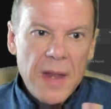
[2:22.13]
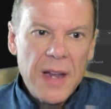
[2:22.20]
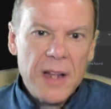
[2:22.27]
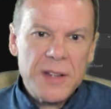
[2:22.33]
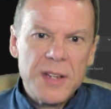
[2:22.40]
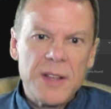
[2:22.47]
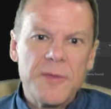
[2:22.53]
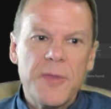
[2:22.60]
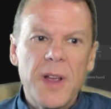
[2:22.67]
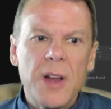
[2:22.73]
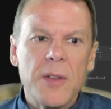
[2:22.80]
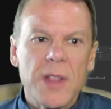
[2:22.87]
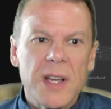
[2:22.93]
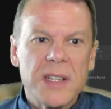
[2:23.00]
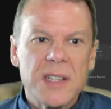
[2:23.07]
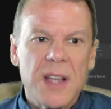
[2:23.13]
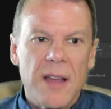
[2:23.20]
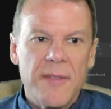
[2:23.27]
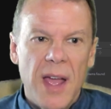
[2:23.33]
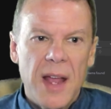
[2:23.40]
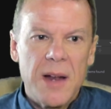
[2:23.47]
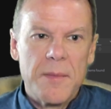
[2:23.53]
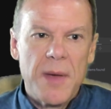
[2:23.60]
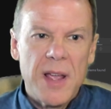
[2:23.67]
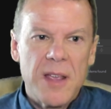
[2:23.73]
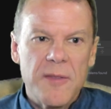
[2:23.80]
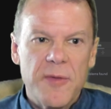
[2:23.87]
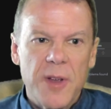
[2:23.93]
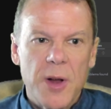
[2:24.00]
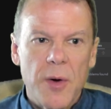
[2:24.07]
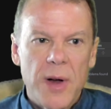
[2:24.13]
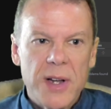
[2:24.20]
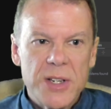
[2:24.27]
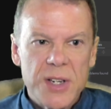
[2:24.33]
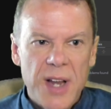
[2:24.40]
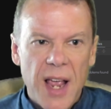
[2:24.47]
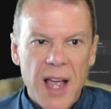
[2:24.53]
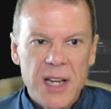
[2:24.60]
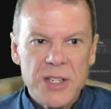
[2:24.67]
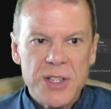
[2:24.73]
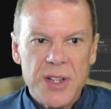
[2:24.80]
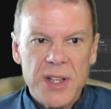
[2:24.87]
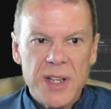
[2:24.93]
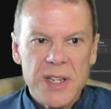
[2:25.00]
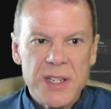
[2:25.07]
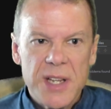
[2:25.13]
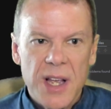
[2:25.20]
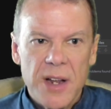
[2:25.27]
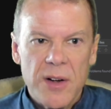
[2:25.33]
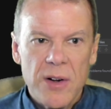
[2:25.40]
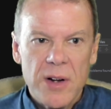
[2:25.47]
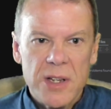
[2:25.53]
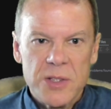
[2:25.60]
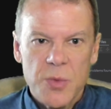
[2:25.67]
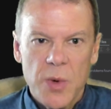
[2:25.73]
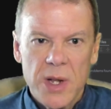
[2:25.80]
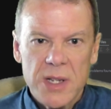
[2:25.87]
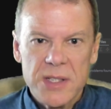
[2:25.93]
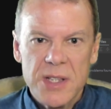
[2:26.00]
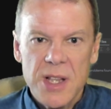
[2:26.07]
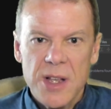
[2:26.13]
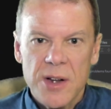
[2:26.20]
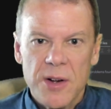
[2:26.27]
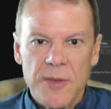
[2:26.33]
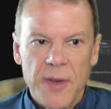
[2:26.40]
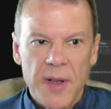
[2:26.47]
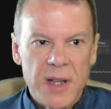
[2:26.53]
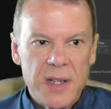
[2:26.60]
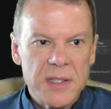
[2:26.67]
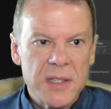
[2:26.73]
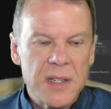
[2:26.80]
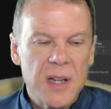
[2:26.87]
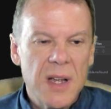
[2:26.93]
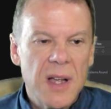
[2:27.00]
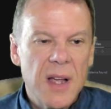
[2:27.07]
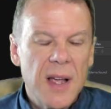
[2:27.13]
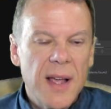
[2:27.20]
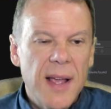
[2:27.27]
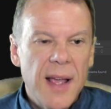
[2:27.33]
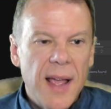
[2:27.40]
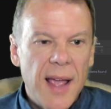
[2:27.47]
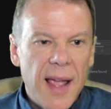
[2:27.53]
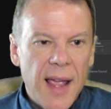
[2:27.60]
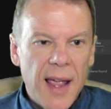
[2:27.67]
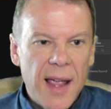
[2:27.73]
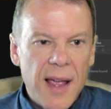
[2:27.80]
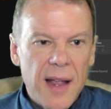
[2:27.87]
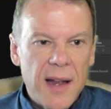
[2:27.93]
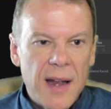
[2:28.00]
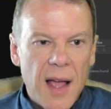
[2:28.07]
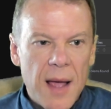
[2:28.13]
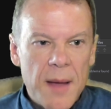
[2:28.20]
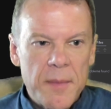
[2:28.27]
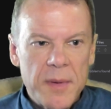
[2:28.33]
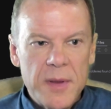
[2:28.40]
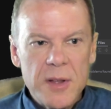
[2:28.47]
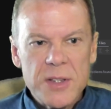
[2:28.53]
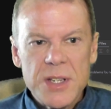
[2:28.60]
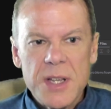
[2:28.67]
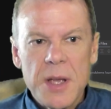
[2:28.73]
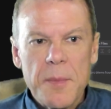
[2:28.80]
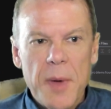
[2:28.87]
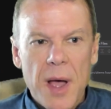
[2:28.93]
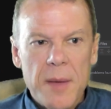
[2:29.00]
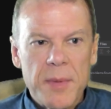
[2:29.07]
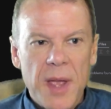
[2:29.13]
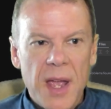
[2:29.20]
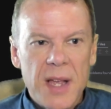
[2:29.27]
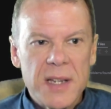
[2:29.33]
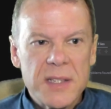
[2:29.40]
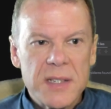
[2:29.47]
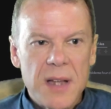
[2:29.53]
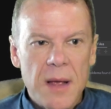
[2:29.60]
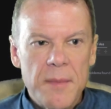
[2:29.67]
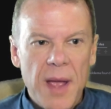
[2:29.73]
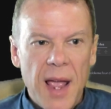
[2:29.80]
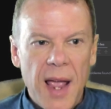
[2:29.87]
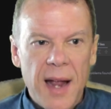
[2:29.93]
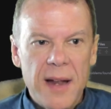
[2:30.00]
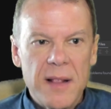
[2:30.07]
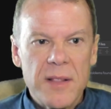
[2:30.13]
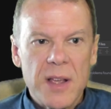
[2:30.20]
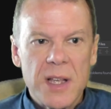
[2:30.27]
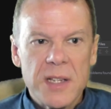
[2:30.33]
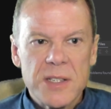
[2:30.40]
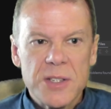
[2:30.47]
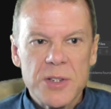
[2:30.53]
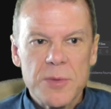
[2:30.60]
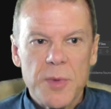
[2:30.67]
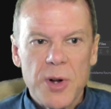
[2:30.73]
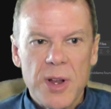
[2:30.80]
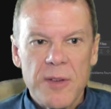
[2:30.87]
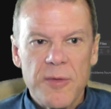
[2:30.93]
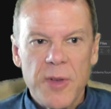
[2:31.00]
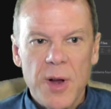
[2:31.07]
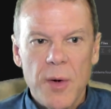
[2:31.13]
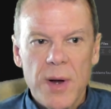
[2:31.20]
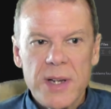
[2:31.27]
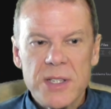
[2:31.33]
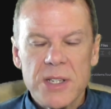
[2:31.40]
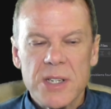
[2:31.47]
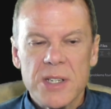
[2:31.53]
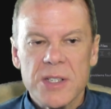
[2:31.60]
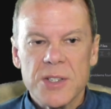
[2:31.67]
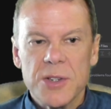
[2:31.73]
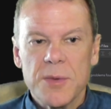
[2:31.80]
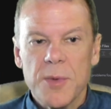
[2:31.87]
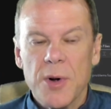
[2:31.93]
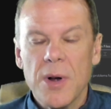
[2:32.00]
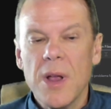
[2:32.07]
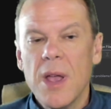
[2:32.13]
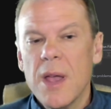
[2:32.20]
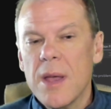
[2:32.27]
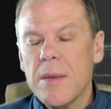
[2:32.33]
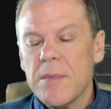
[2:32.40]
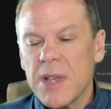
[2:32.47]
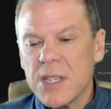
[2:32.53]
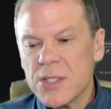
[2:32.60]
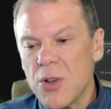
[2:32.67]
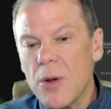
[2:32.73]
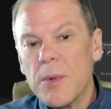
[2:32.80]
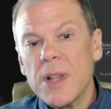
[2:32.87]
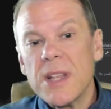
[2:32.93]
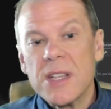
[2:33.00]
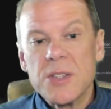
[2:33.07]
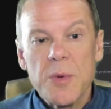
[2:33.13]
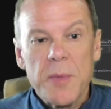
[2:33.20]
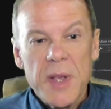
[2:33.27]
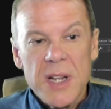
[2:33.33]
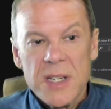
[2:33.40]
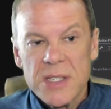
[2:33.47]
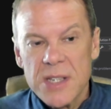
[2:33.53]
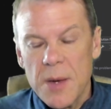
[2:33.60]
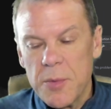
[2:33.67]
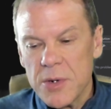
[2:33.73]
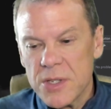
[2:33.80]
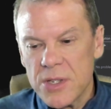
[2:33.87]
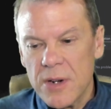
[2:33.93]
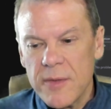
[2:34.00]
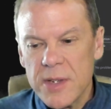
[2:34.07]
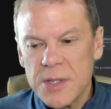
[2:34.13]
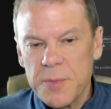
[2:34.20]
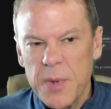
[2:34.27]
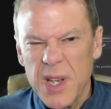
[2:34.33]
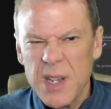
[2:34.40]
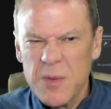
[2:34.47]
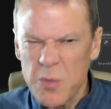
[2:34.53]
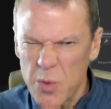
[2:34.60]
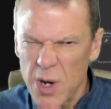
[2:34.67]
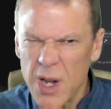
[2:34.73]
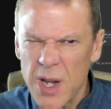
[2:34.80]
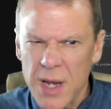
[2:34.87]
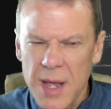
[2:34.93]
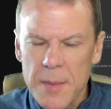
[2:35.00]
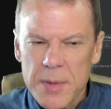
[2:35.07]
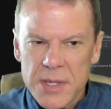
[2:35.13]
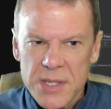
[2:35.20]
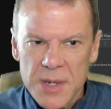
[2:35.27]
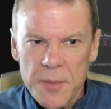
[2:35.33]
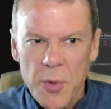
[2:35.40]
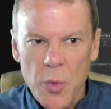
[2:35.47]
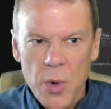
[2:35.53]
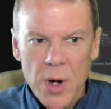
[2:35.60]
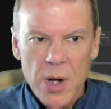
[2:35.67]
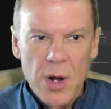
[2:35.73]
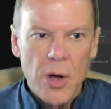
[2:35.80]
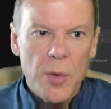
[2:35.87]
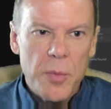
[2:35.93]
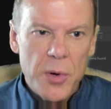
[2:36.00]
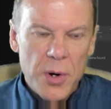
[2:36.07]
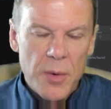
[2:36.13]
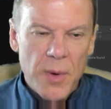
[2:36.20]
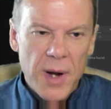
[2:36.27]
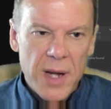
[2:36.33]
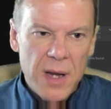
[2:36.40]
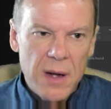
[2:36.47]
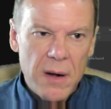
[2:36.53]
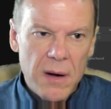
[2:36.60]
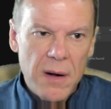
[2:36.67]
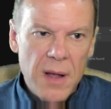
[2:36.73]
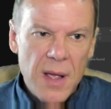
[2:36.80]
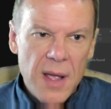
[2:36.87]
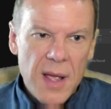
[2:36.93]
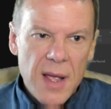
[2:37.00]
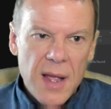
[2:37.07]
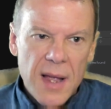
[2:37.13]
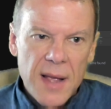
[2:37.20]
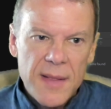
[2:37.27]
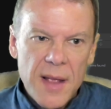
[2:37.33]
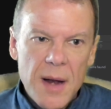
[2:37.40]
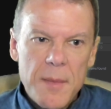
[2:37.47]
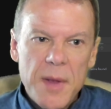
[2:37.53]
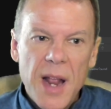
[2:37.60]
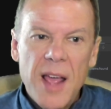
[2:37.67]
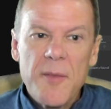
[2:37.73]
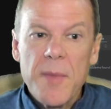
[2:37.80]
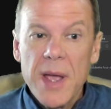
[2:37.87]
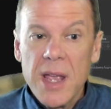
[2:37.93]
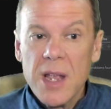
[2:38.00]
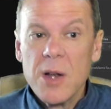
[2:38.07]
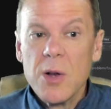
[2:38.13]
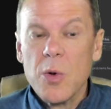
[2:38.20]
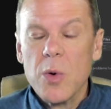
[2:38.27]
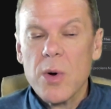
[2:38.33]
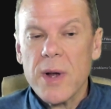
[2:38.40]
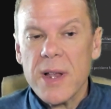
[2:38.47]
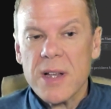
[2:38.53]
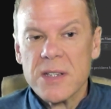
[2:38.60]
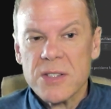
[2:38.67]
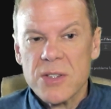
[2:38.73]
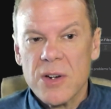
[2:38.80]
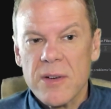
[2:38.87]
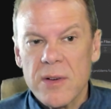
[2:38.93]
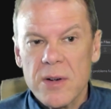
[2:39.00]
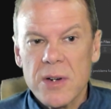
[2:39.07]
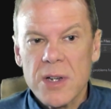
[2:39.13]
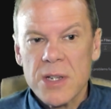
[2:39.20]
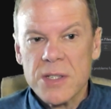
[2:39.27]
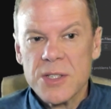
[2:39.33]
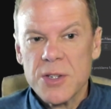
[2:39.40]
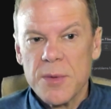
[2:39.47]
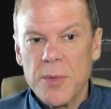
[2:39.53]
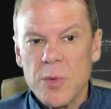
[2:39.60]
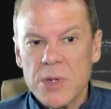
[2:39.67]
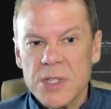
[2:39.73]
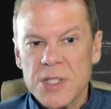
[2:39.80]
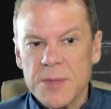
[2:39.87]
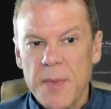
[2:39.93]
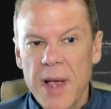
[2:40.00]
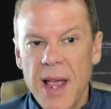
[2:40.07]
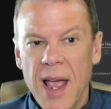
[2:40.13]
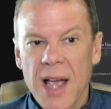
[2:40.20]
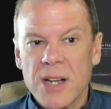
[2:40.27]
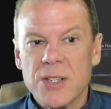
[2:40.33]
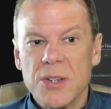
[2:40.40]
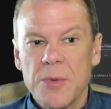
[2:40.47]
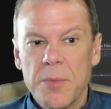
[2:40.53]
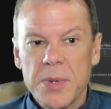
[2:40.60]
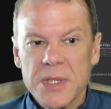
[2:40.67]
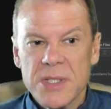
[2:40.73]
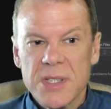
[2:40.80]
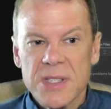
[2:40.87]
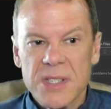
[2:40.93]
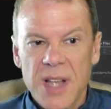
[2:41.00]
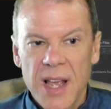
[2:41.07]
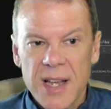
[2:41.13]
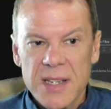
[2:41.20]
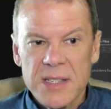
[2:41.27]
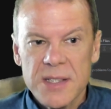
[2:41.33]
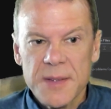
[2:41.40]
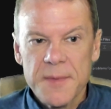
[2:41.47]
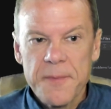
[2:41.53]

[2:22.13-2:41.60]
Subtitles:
Now to configure this, I've added my configuration cache to the container as well as the interface. And I'm using kebab case. I'm adding the consumer configuration consumer because normally this would be in a separate service, but we're going to keep it simple. We're going to all put it right here. And then I'm going to have my inquiry consumer, which is my actual business case.